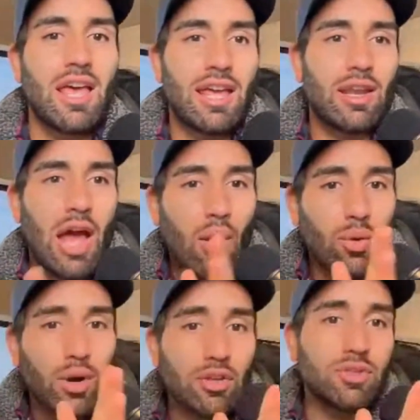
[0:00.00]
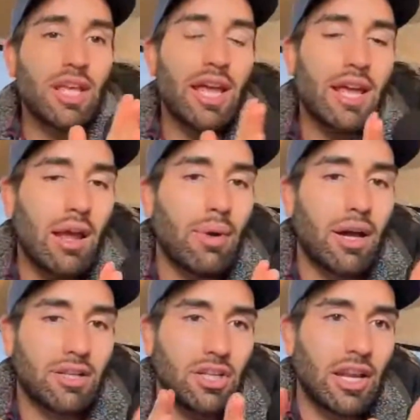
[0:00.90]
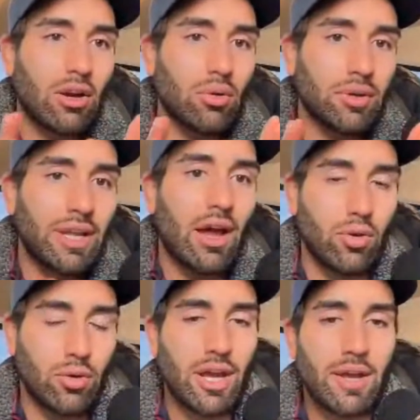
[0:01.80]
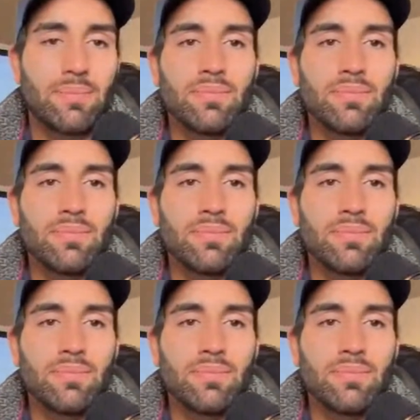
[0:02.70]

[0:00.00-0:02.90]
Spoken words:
And how would I use the AI bot to narrow it down? Okay.